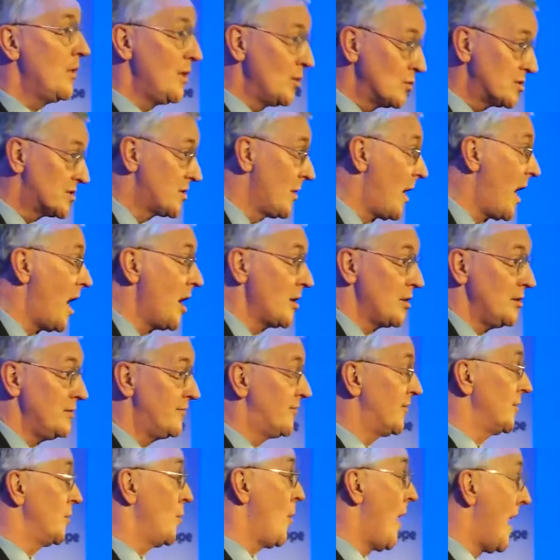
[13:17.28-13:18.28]
We also
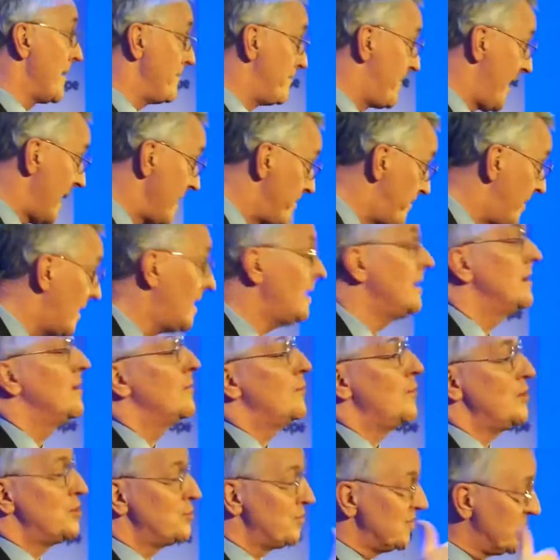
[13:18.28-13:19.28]
argued for the white
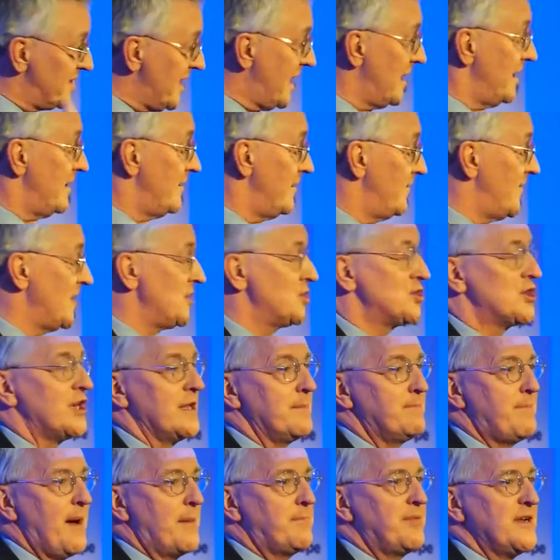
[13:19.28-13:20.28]
paper, which was then
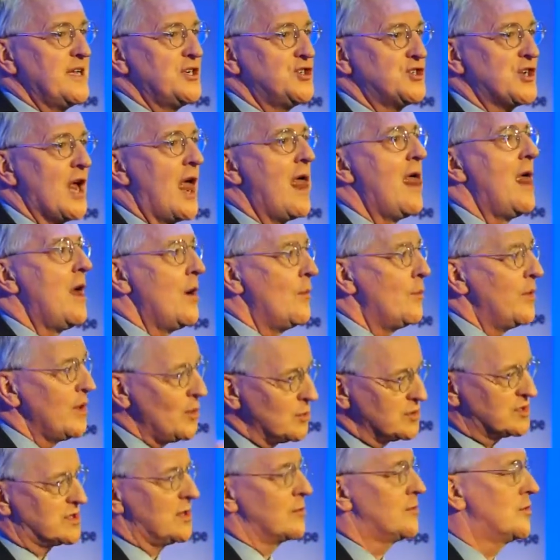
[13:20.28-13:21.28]
eventually published.
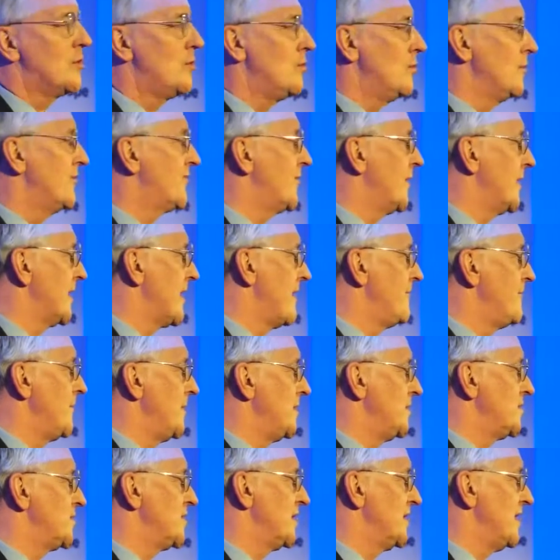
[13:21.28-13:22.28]
We also called for the
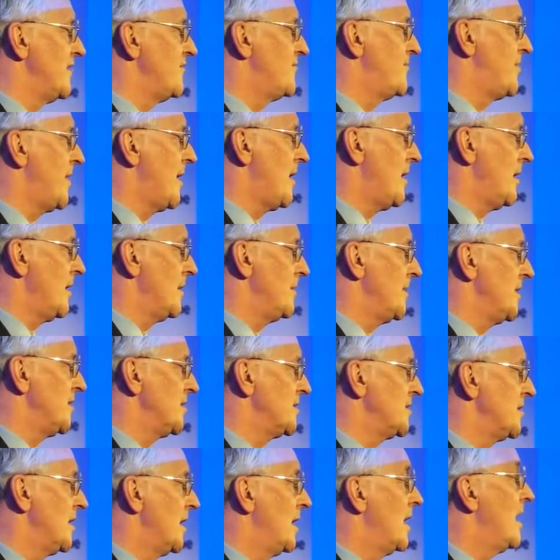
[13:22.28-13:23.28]
government to give
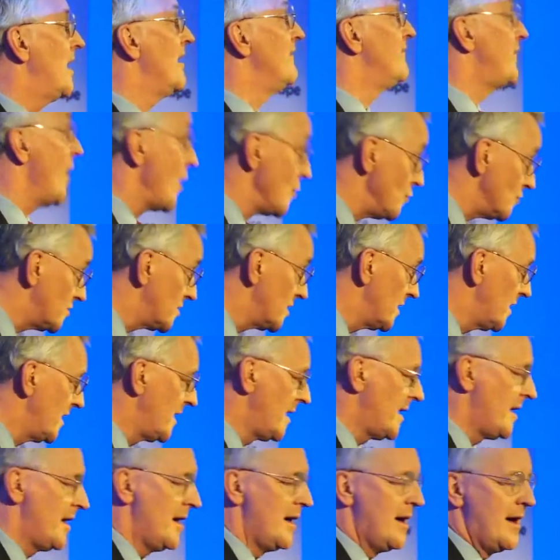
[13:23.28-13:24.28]
Parliament a vote
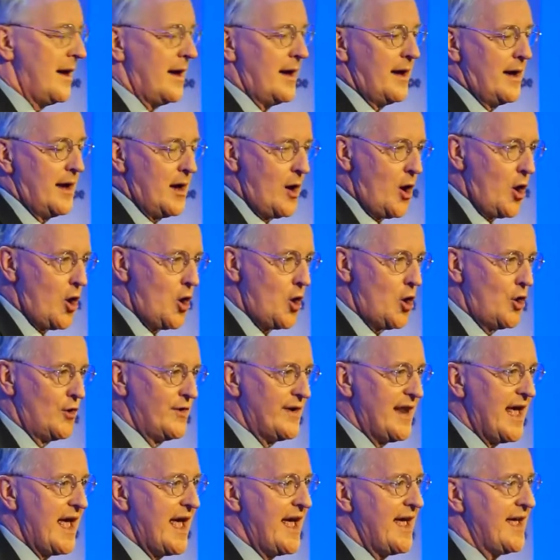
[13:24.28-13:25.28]

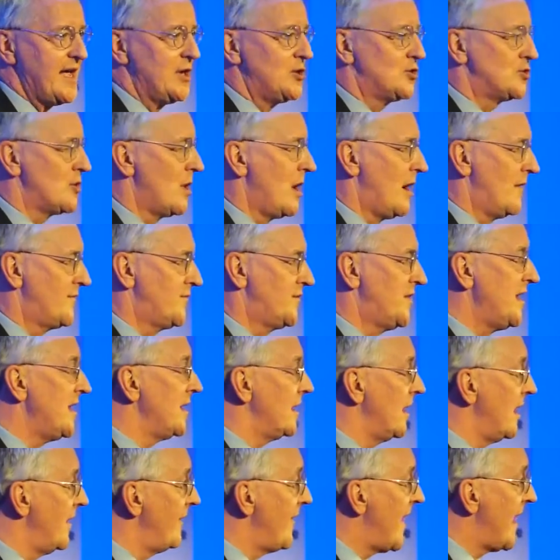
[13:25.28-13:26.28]
on a draft
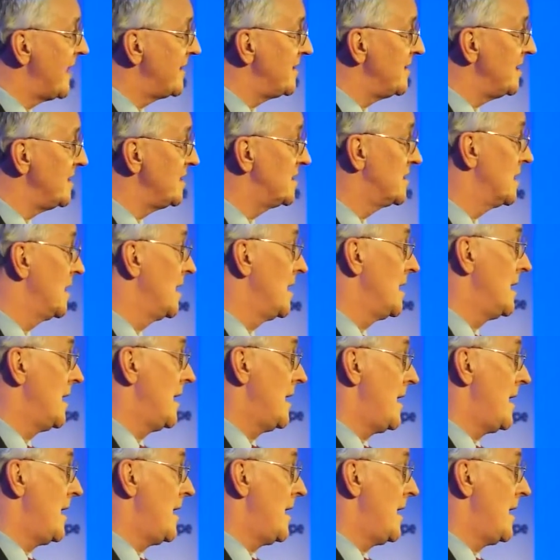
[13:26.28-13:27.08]
deal. And that is